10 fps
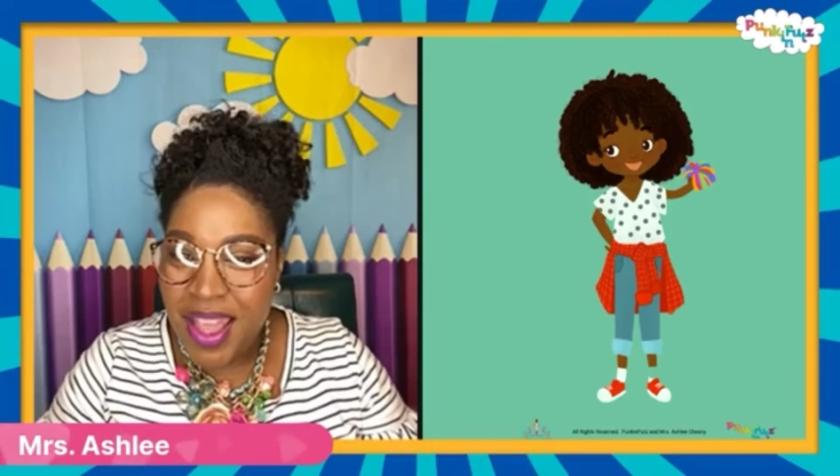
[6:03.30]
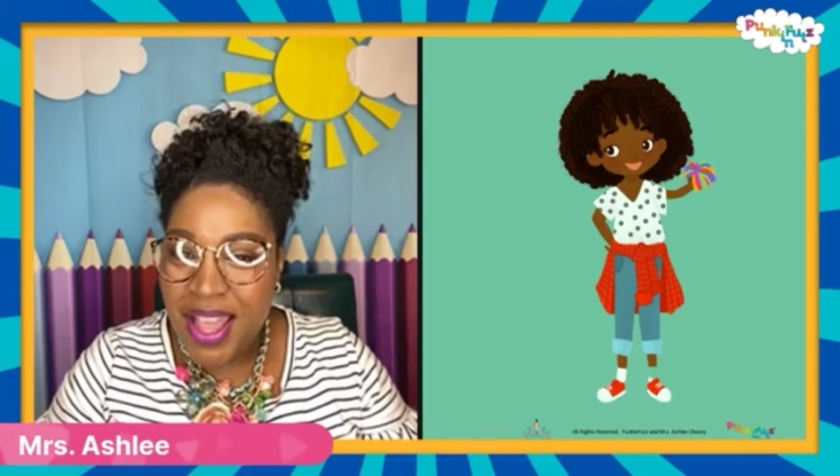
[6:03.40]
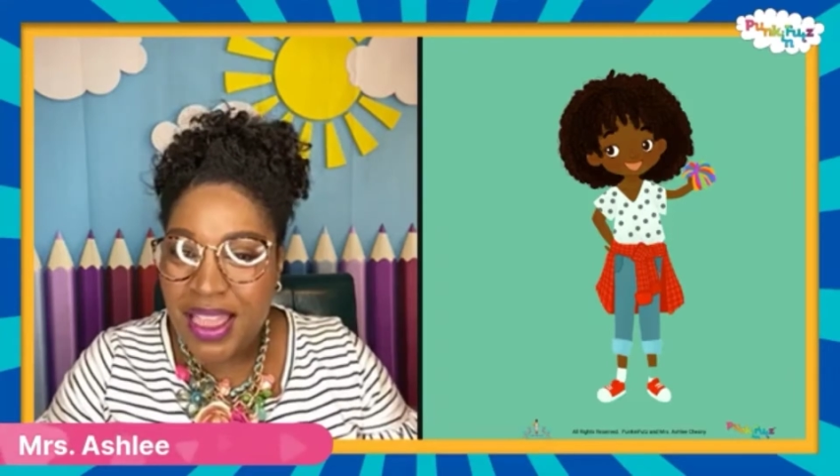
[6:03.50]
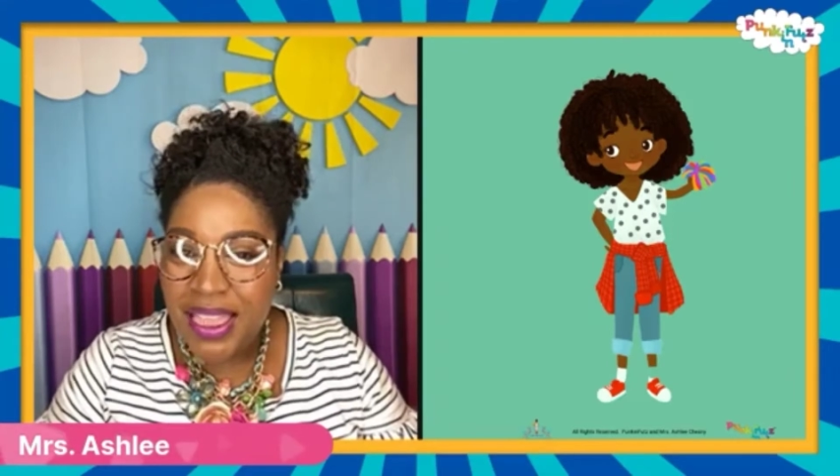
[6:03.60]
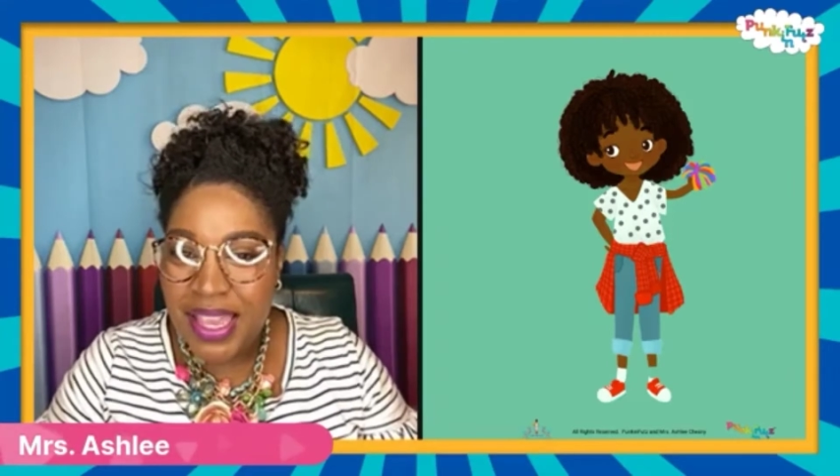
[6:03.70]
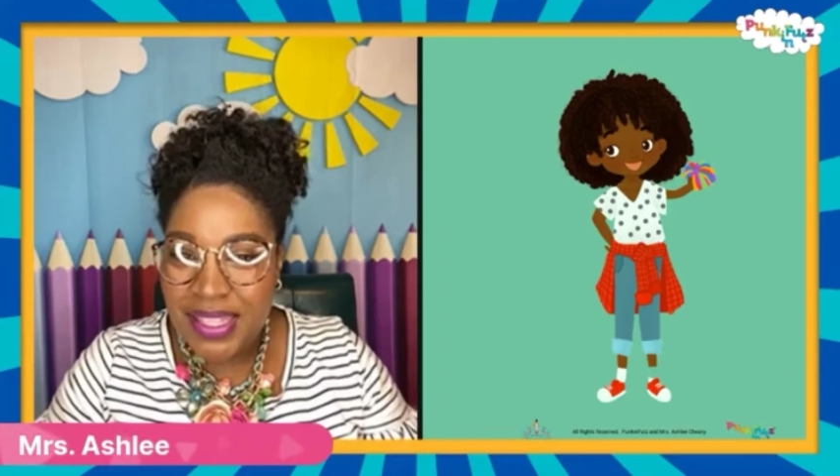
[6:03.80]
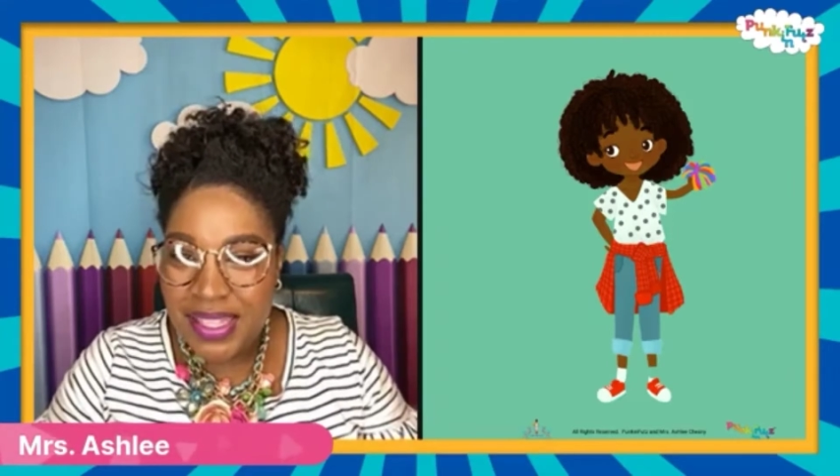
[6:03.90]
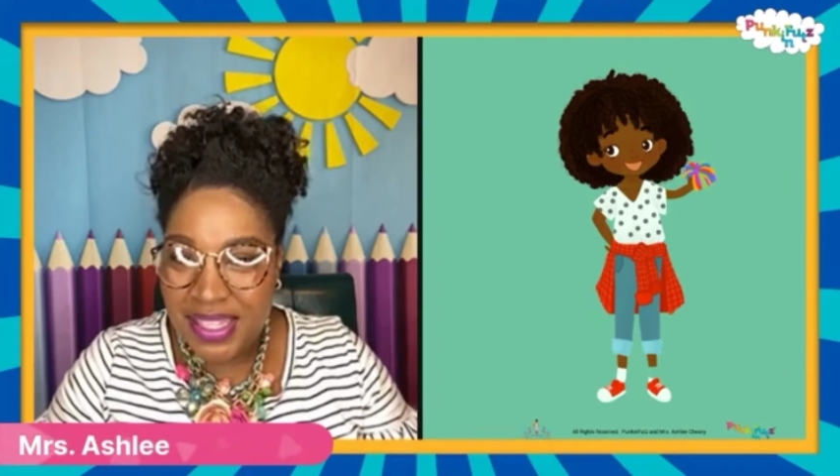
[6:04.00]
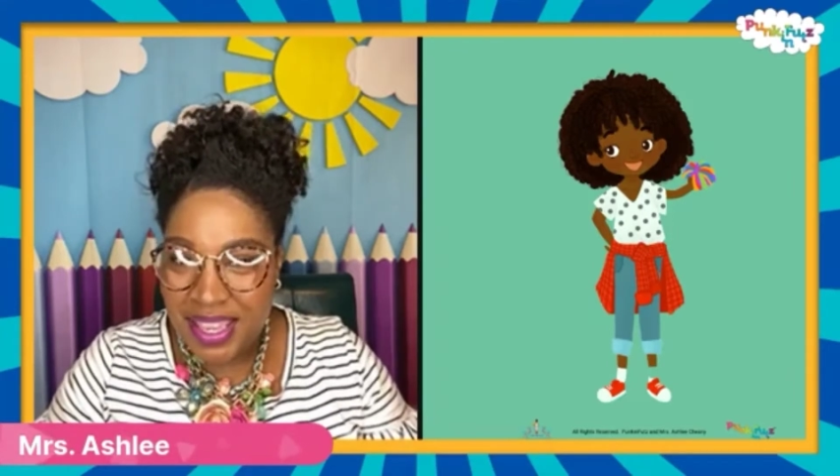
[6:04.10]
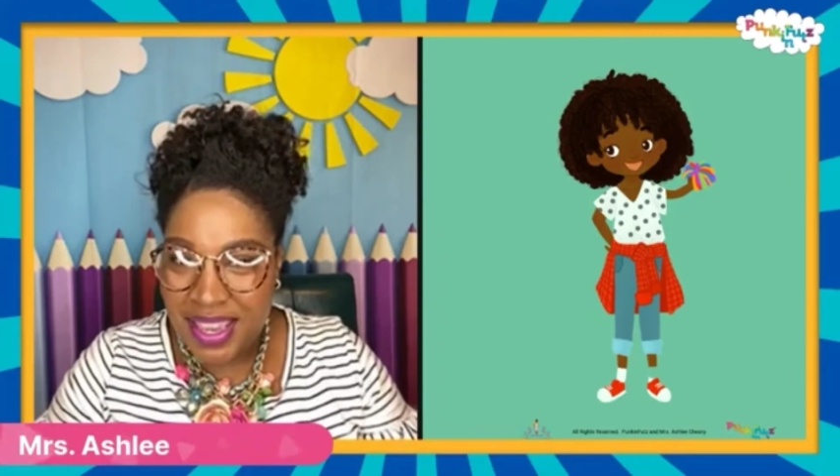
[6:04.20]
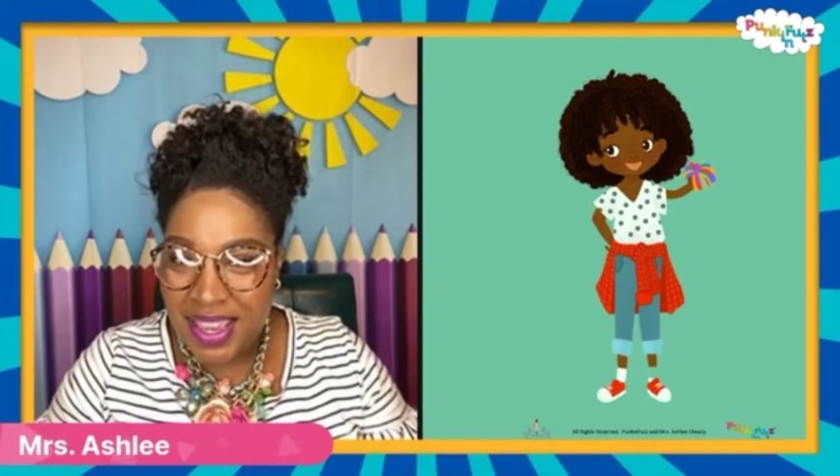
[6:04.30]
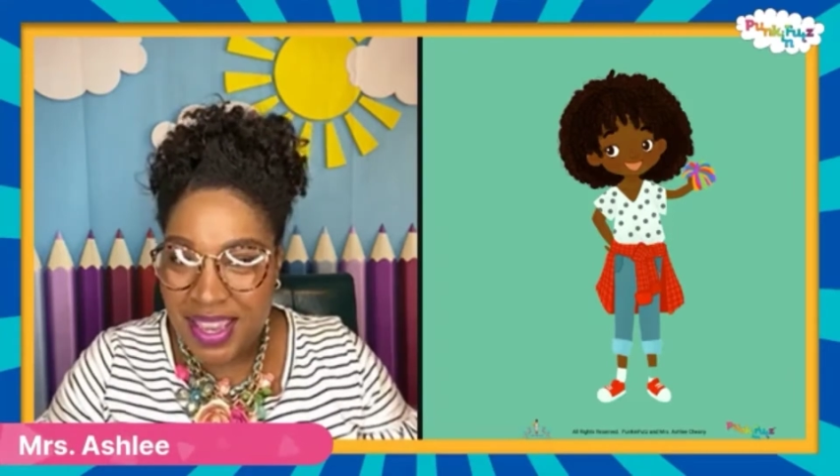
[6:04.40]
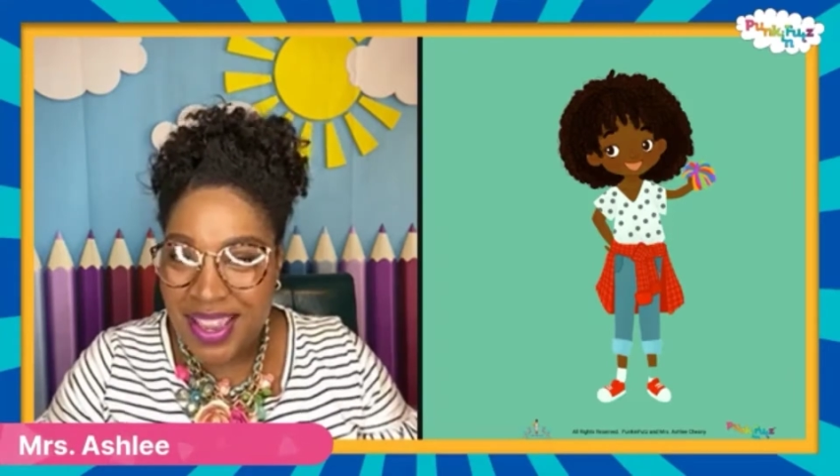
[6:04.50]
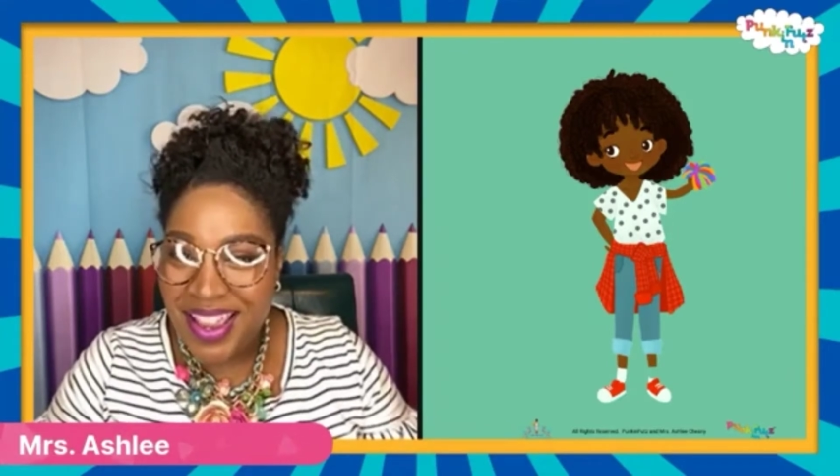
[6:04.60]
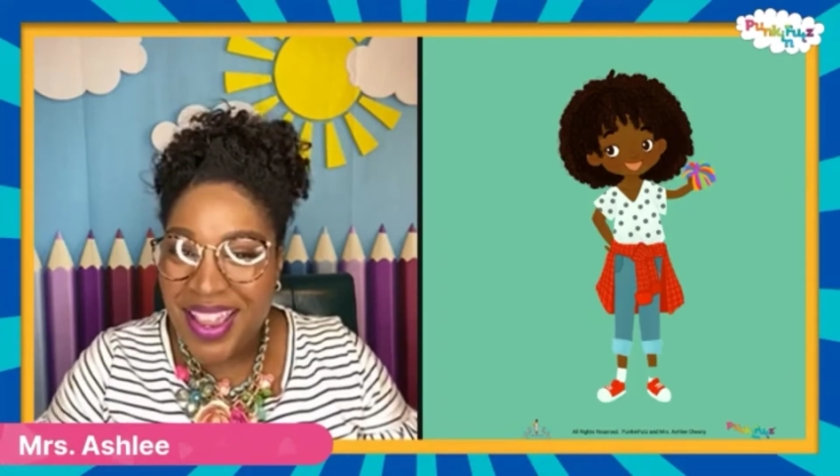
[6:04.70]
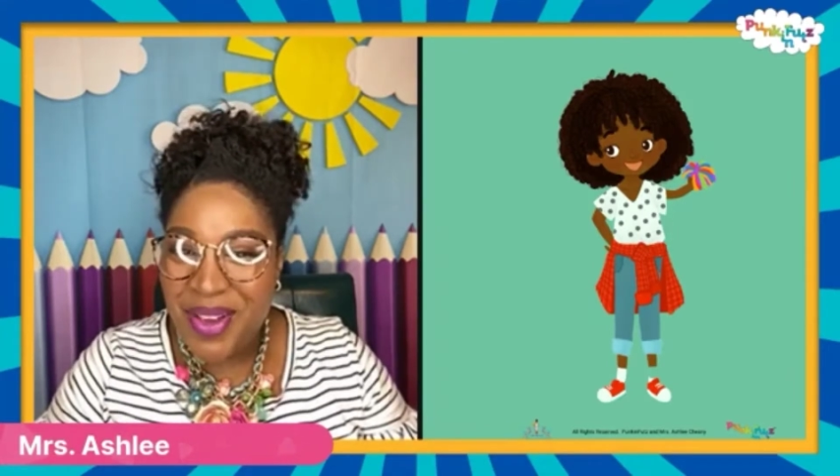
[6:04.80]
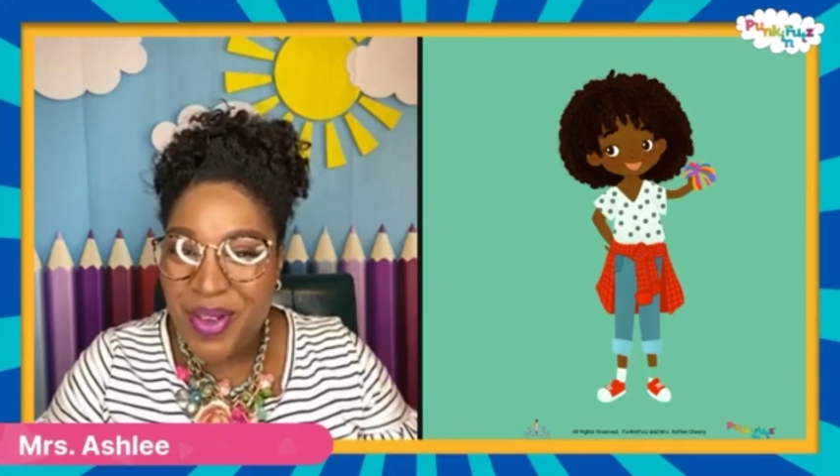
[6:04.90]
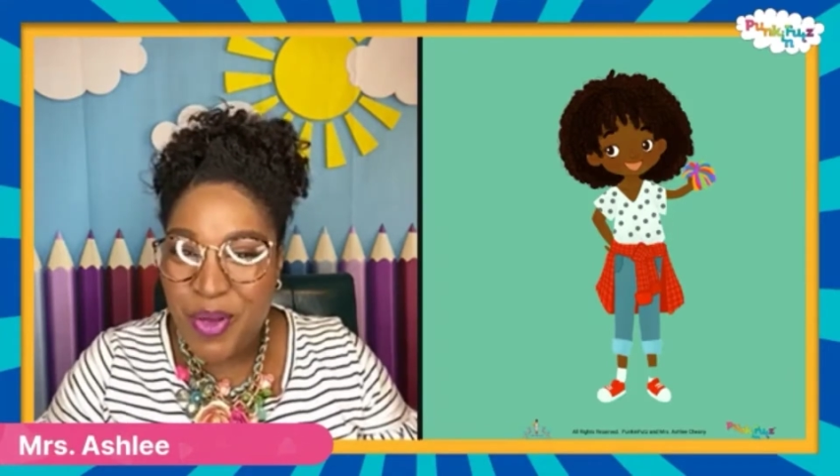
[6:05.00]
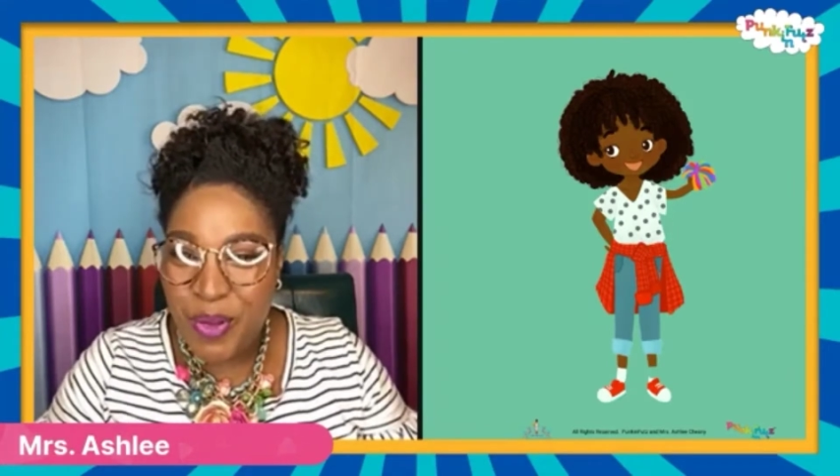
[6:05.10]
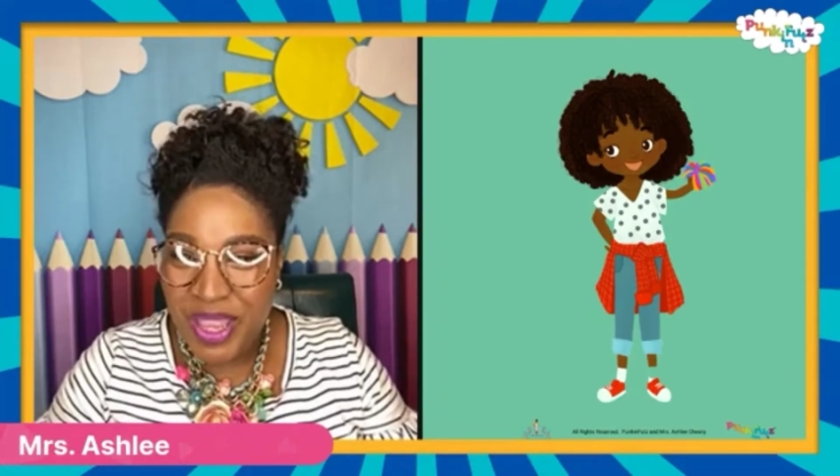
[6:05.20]
Let's see
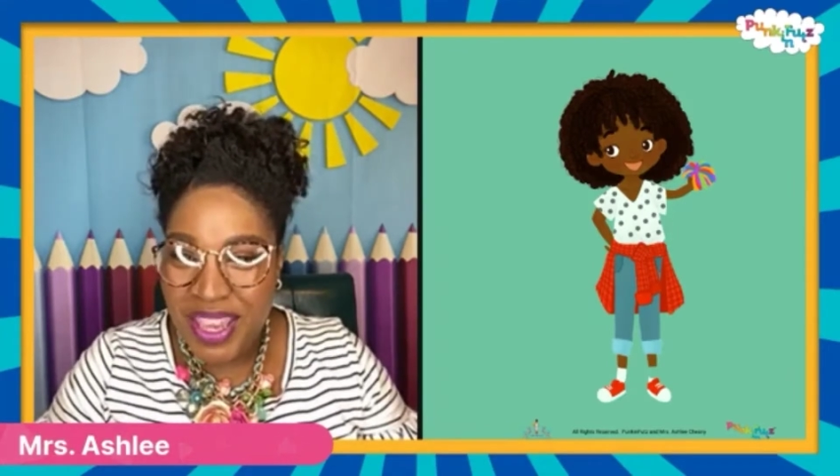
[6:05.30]
if